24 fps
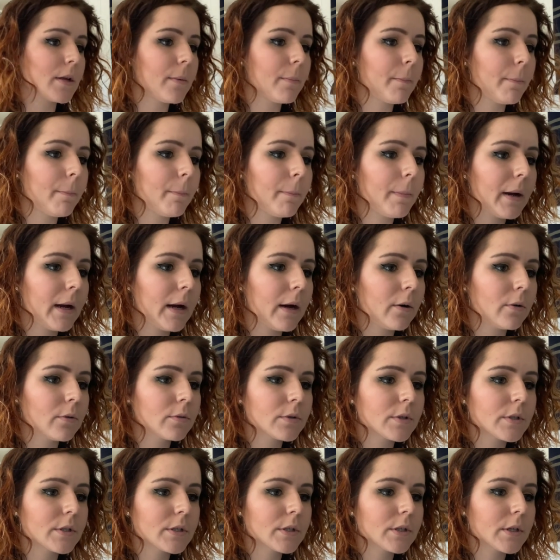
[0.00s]

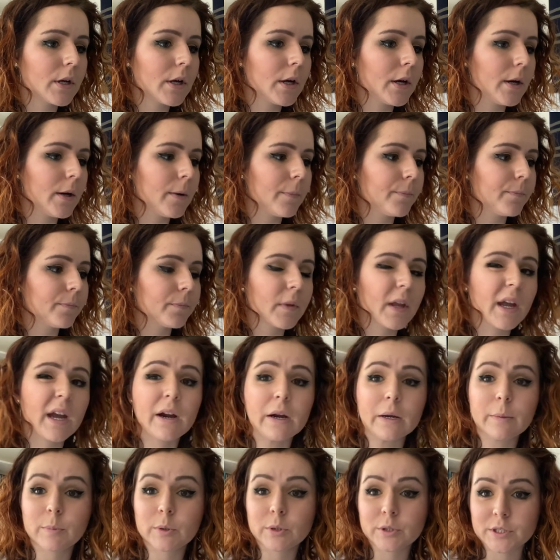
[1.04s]
about
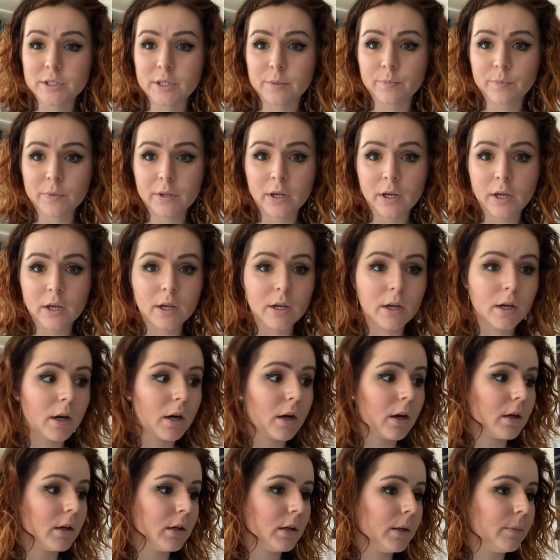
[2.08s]
Harry Potter.
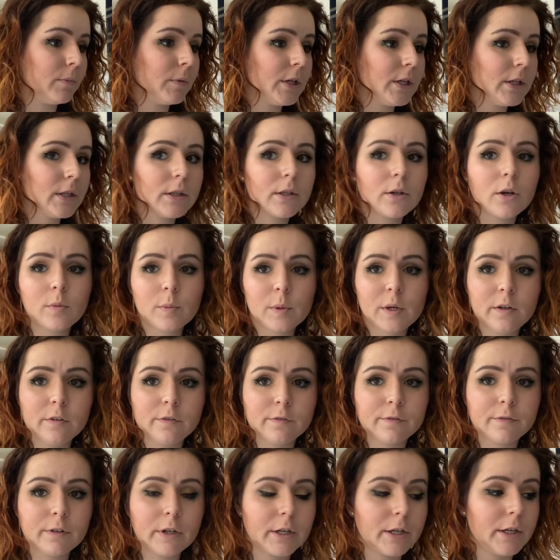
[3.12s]
I'm reading The Goblet of
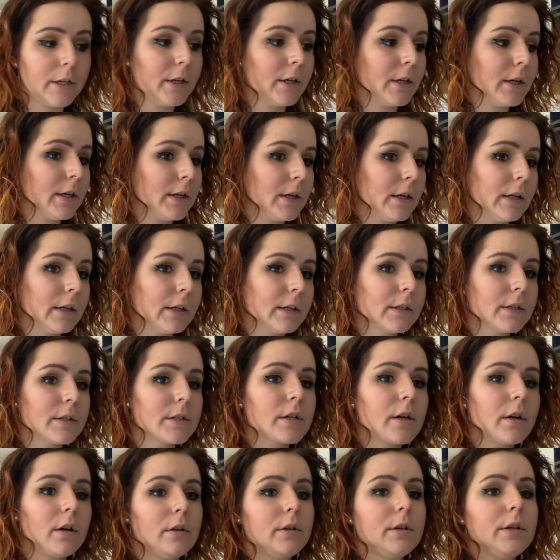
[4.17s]
Fire, and
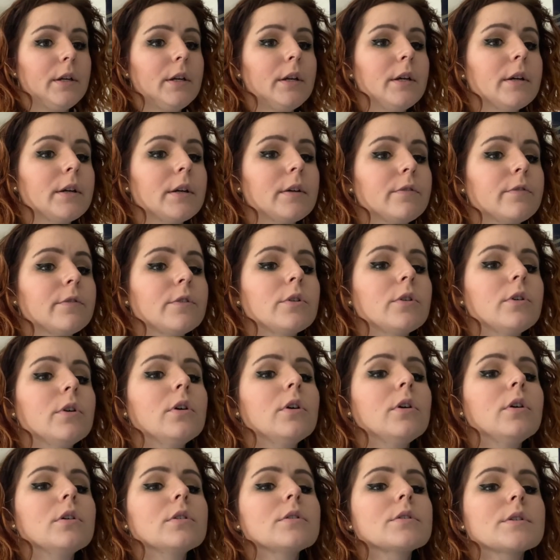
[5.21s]
I have
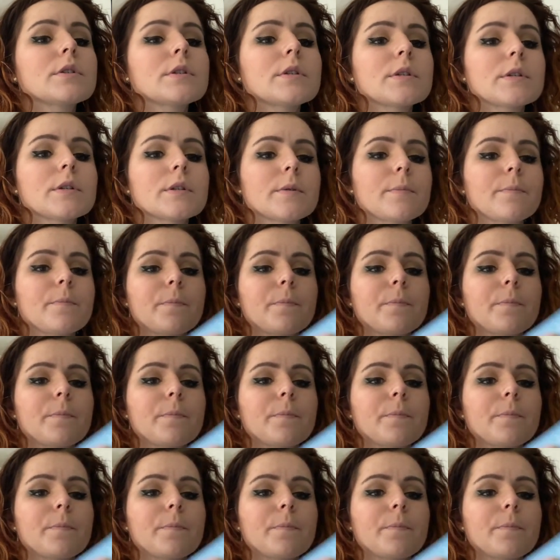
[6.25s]
got